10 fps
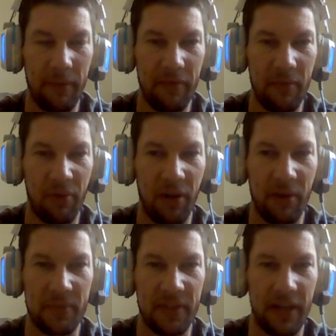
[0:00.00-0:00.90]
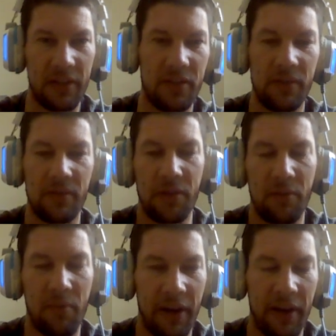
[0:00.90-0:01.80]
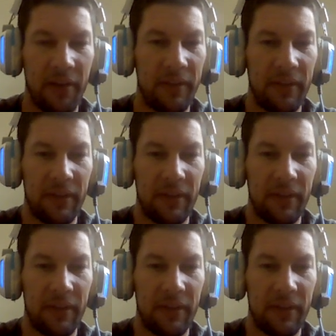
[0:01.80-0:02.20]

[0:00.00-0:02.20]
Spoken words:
Having problems getting to YouTube right now.